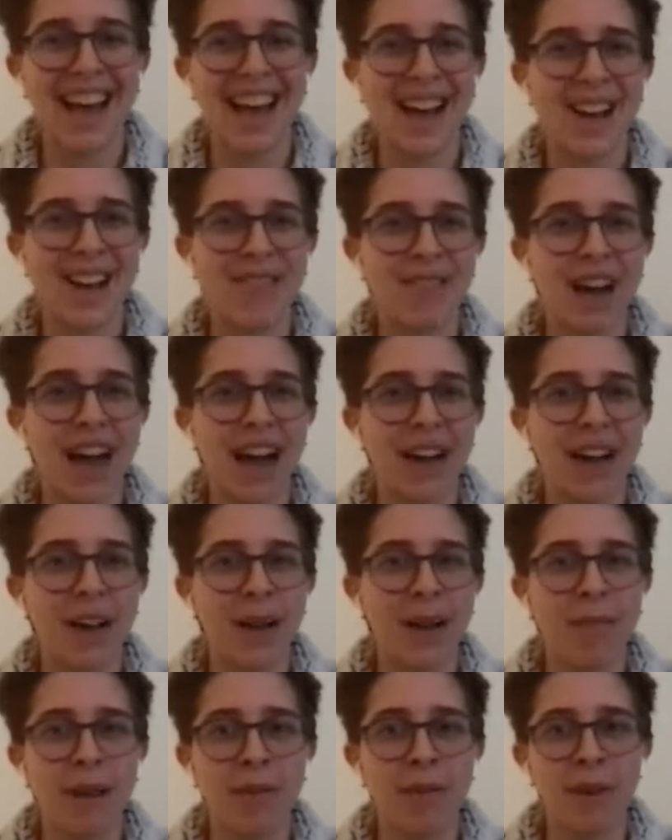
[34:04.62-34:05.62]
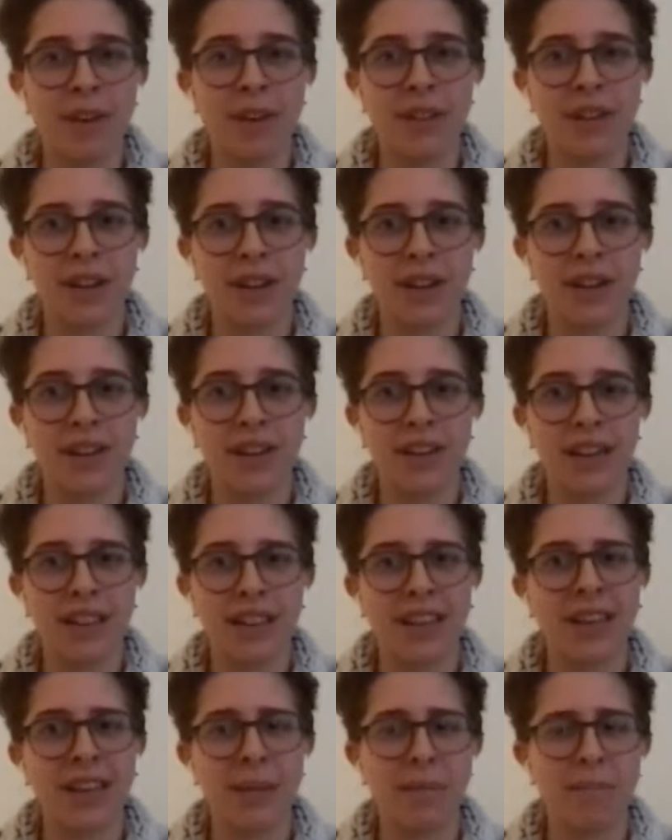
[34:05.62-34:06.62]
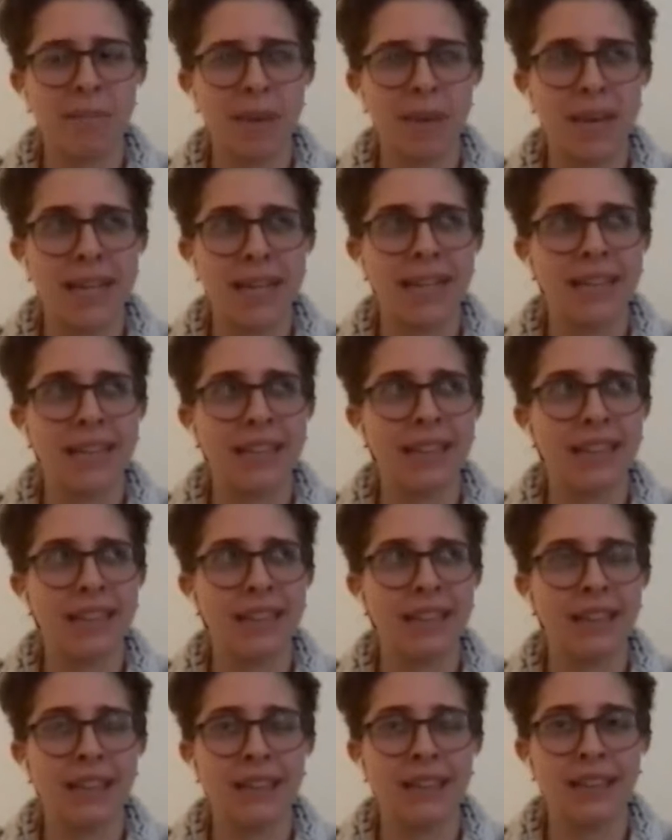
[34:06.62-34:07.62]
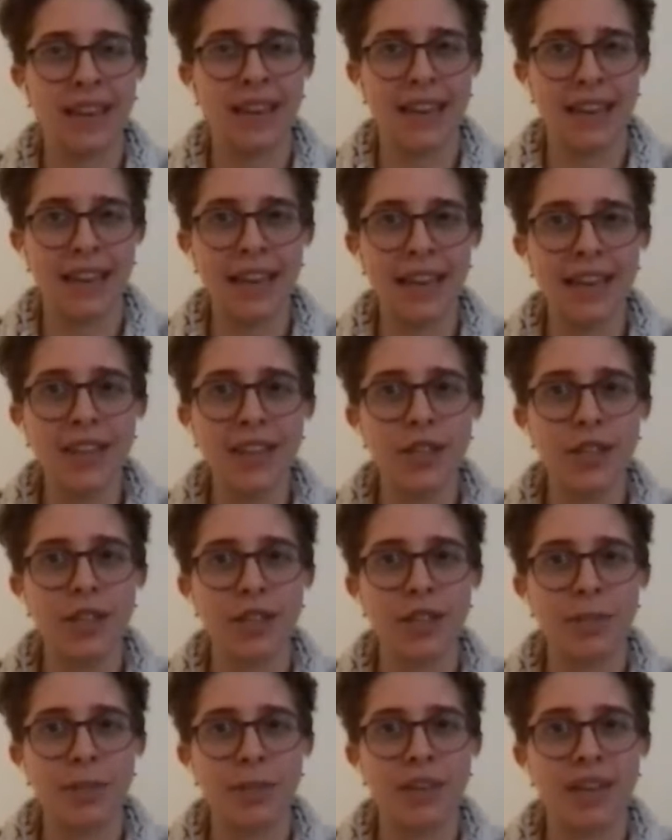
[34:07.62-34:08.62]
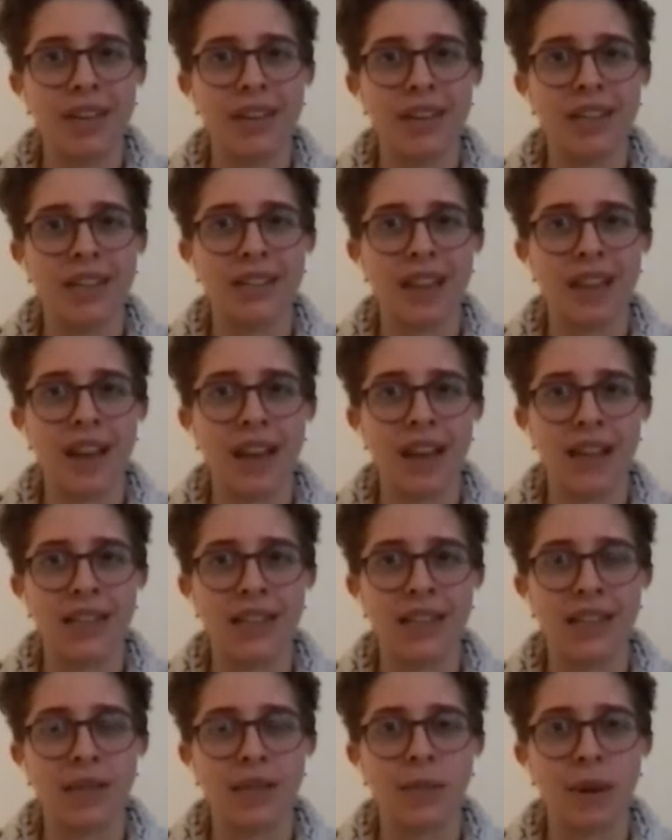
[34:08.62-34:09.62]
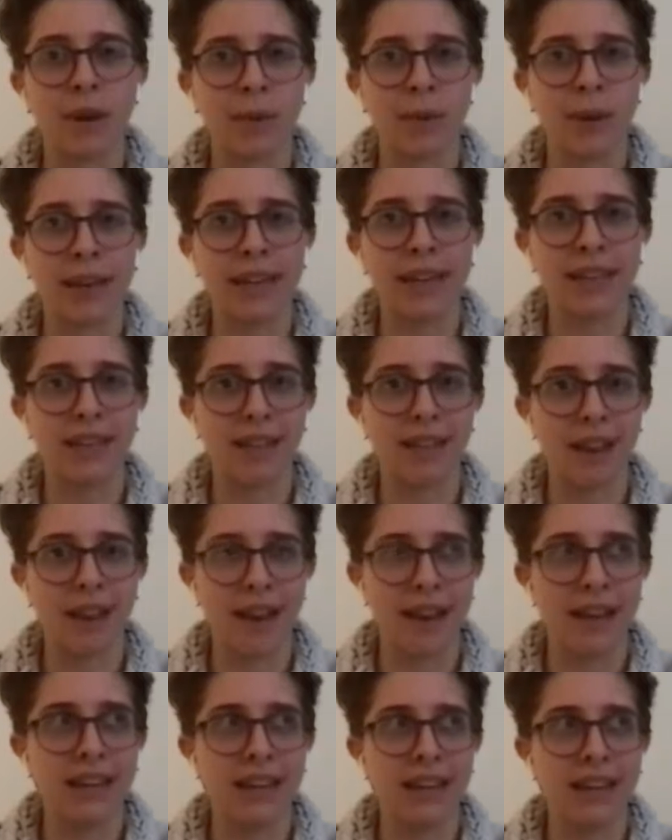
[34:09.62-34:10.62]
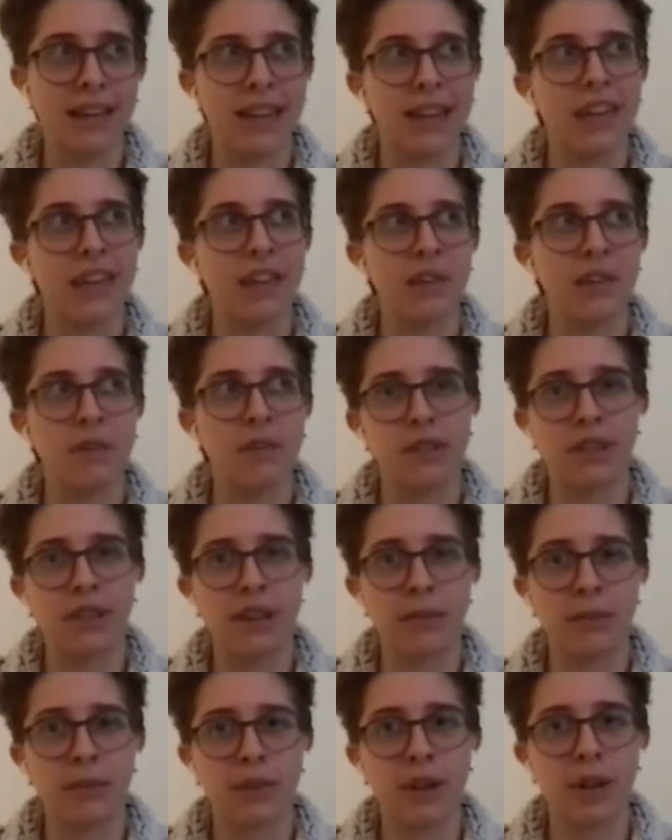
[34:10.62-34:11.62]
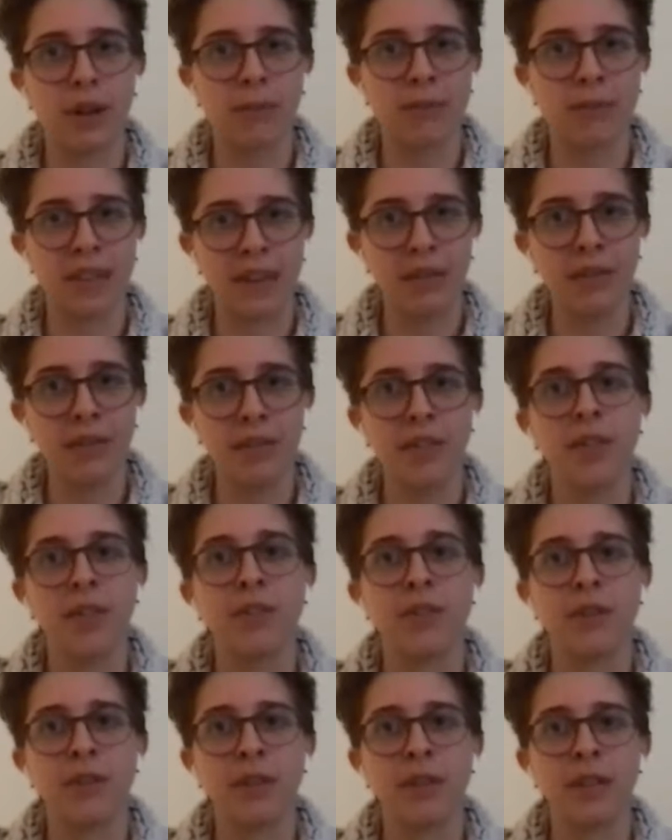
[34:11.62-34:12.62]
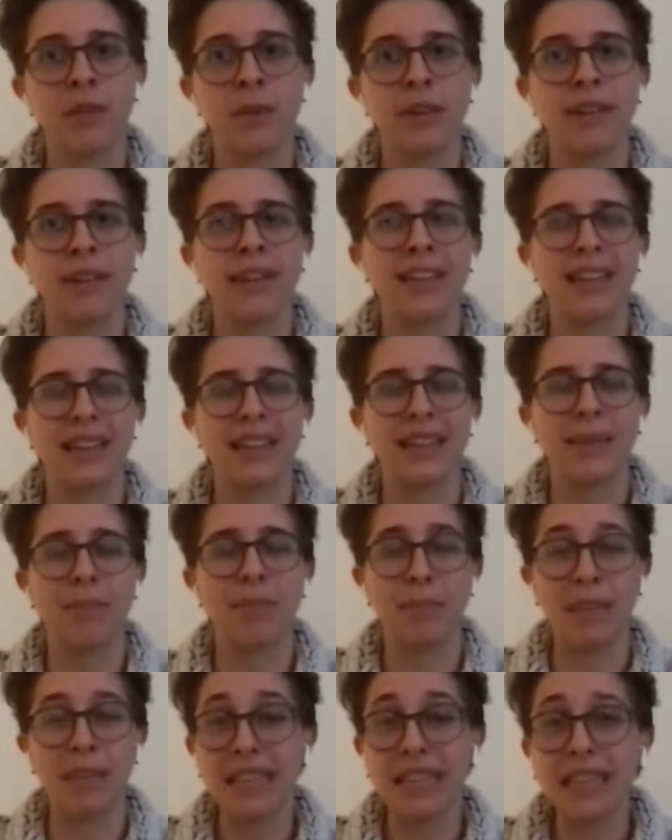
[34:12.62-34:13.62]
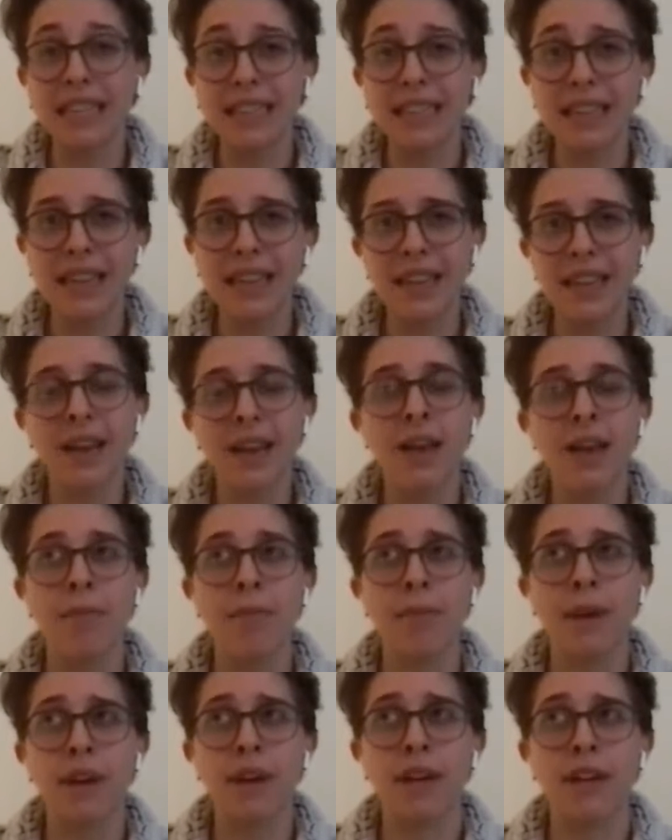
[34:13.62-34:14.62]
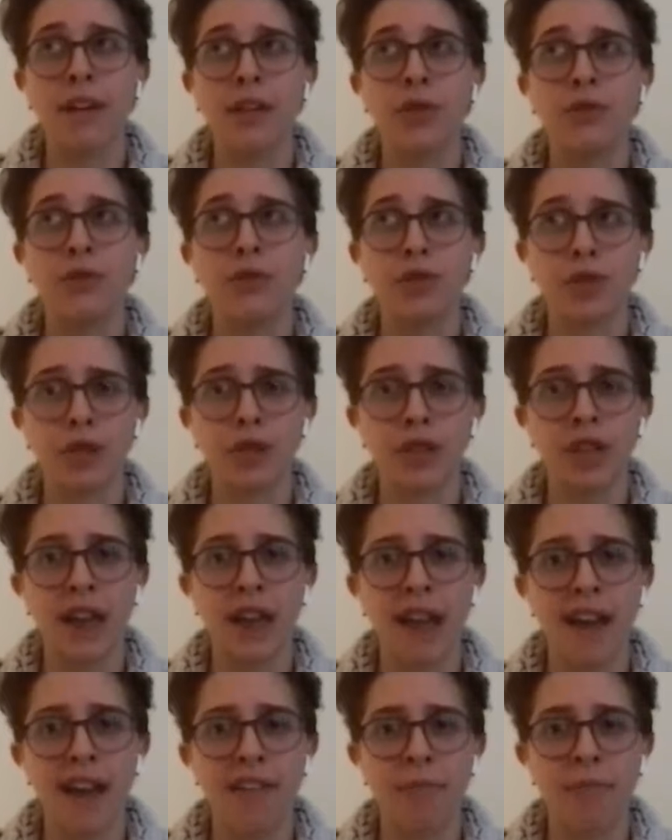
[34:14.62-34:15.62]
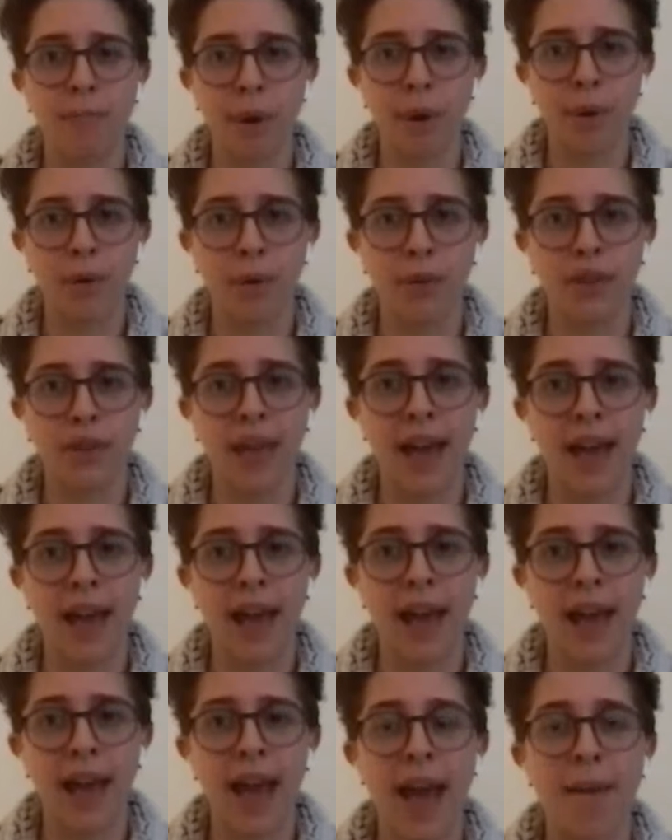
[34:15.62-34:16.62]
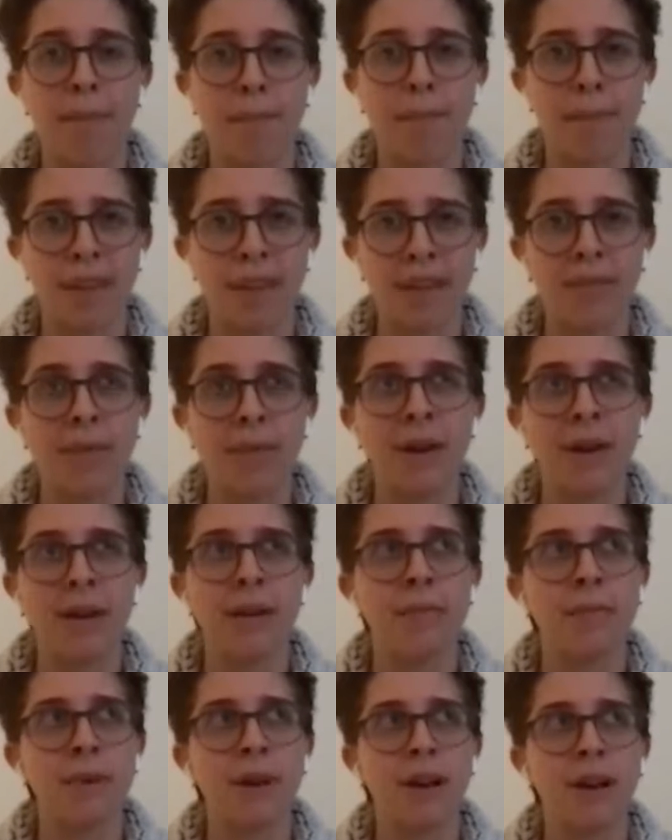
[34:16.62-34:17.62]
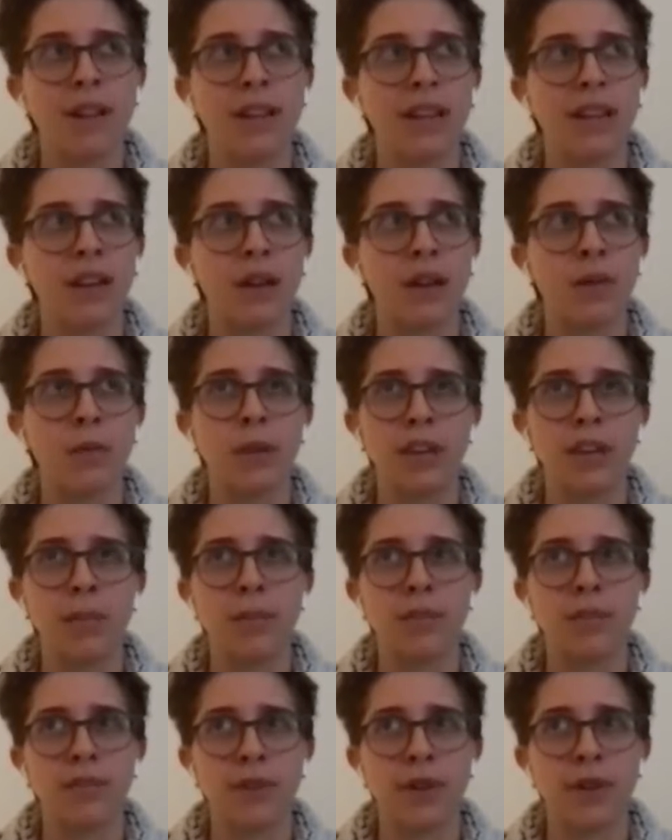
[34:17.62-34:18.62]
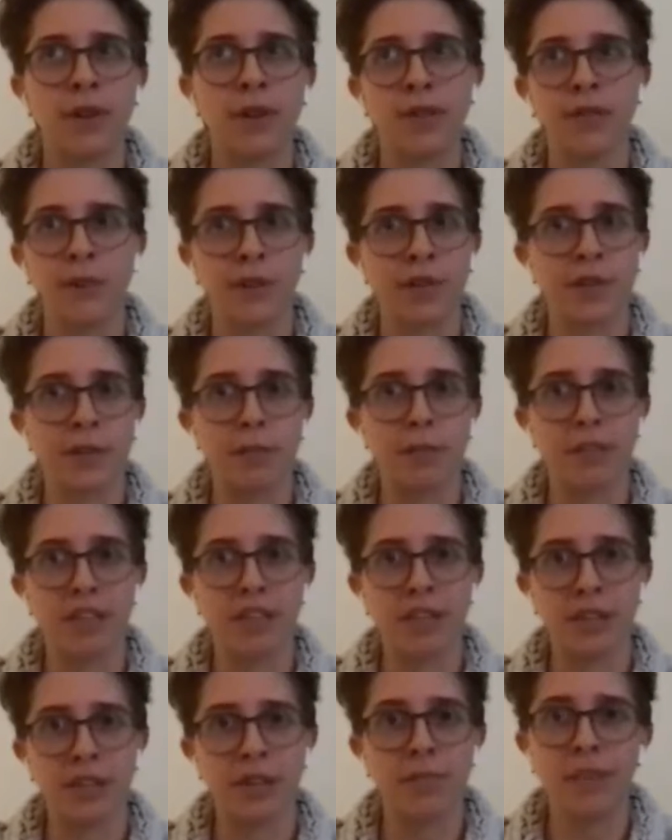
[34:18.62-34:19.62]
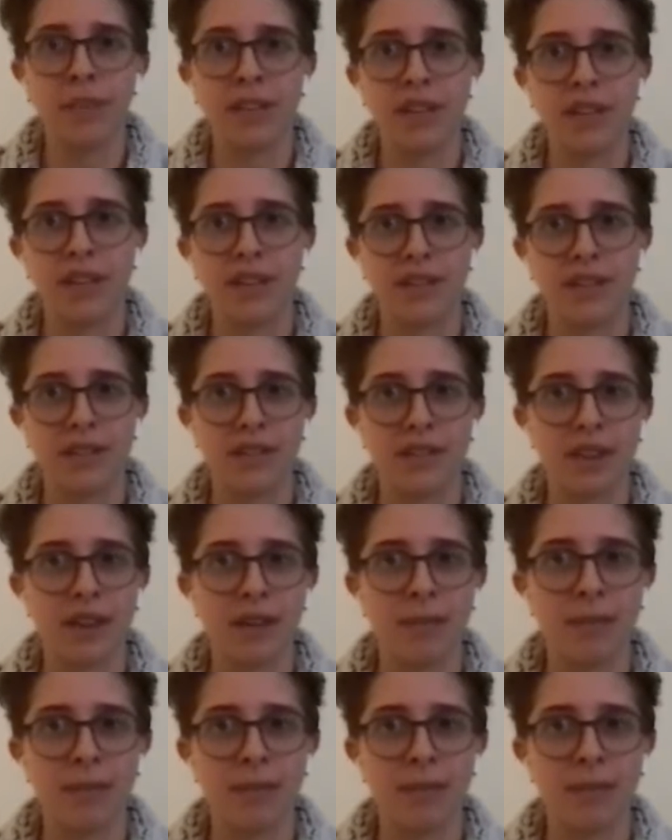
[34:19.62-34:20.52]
I got my one card, I think, a bit late just because I didn't want to wait in line and I knew the line would calm down. So you don't need one like immediately, but you should have both at minimum like a week before your first midterm because